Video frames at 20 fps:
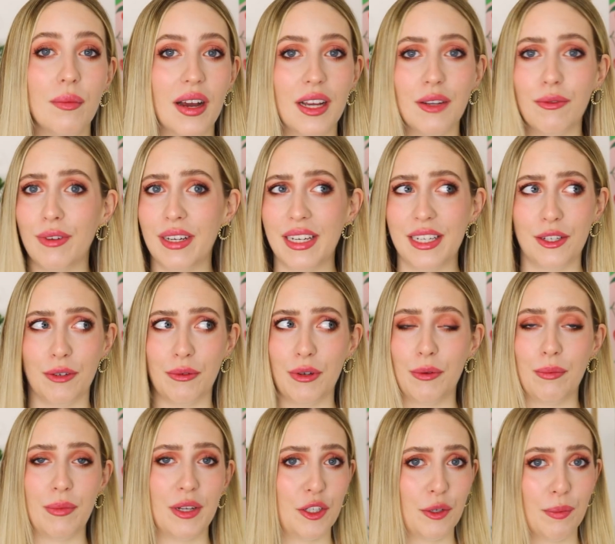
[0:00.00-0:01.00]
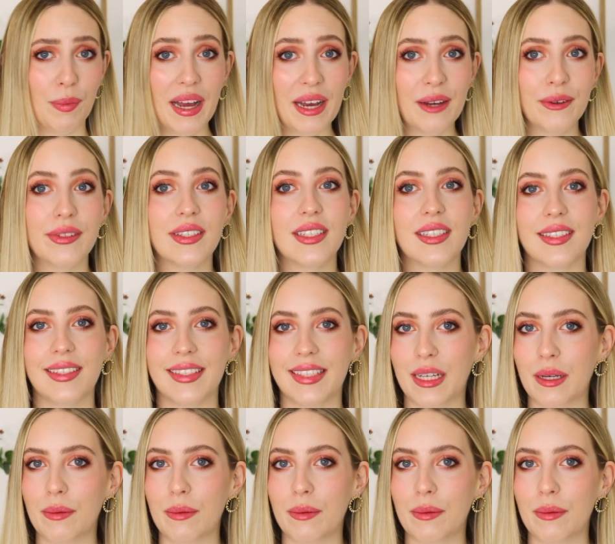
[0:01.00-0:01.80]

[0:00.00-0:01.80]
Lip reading: Some I really don't know much about,